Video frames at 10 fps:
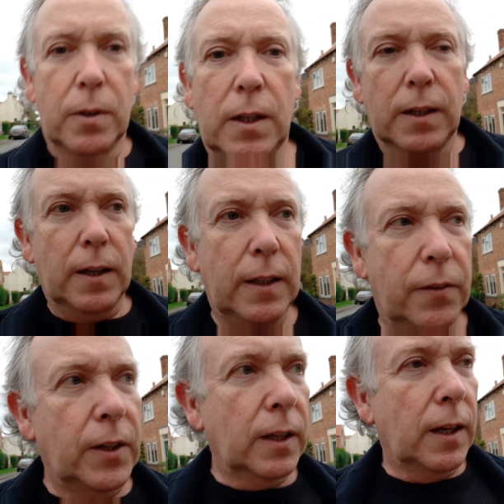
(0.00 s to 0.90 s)
like
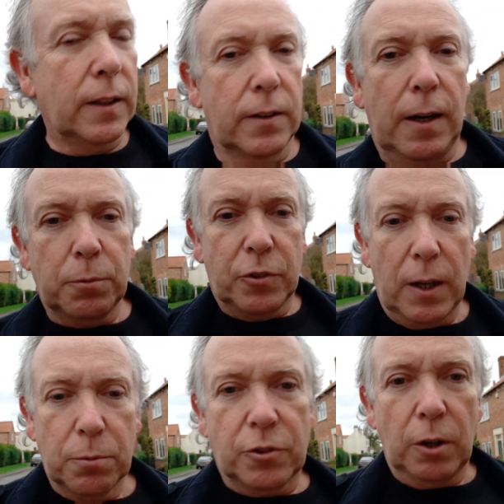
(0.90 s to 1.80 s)
anything like
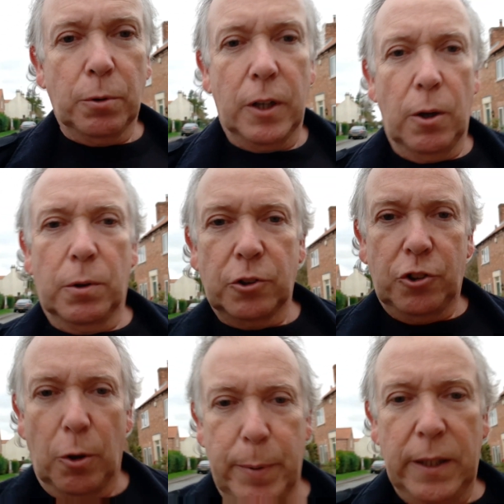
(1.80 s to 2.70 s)
downtown Tokyo on
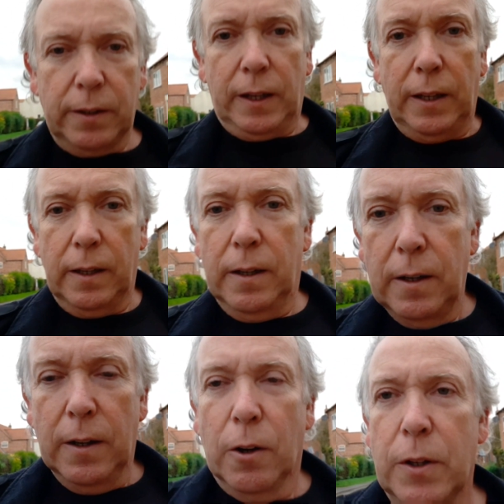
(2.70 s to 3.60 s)
shopping day
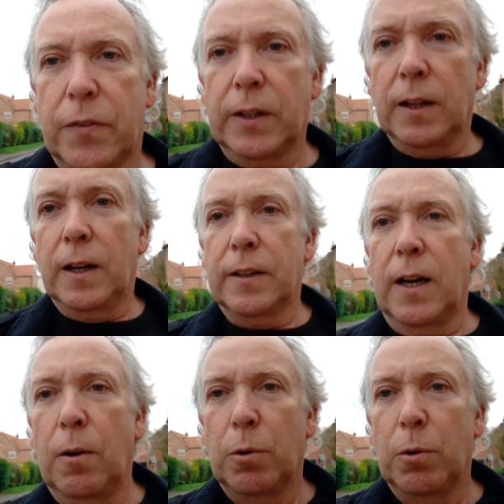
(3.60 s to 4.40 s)
or anything like that.